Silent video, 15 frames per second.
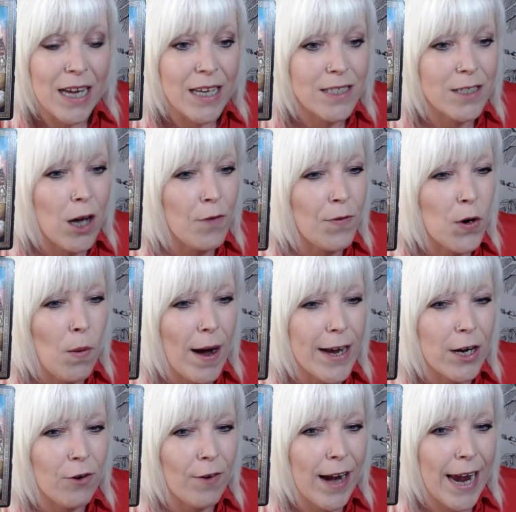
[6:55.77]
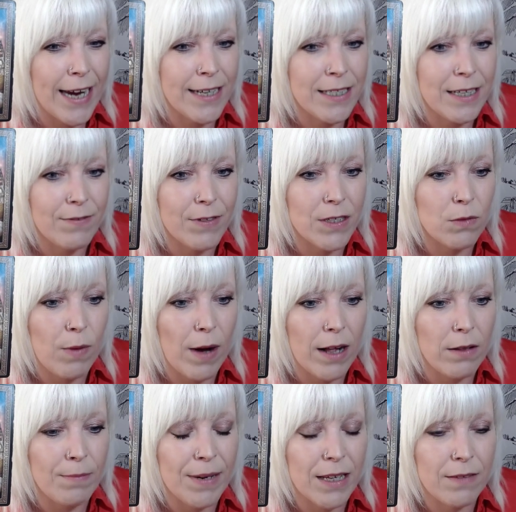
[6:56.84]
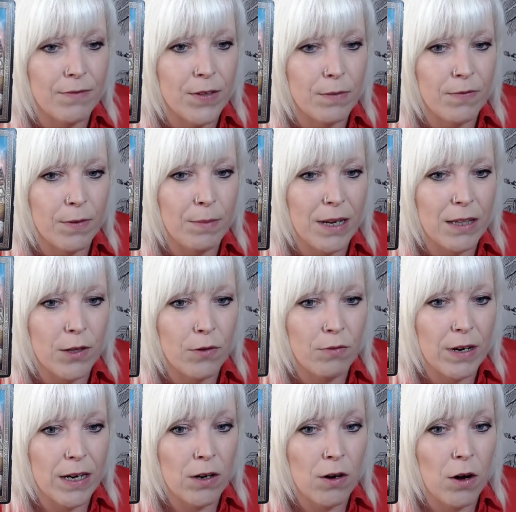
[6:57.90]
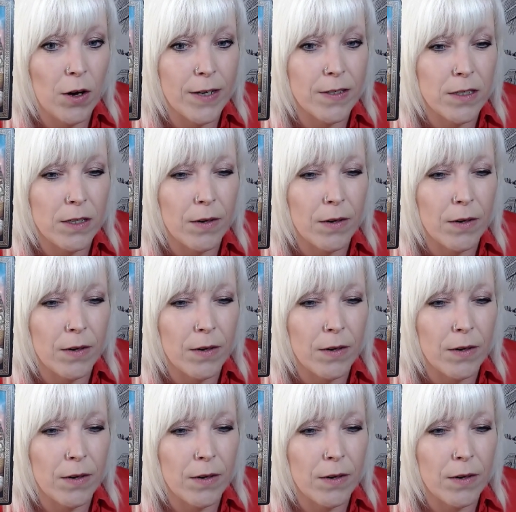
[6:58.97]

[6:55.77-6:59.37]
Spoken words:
It's often quite creative as well, for me, the three of coins.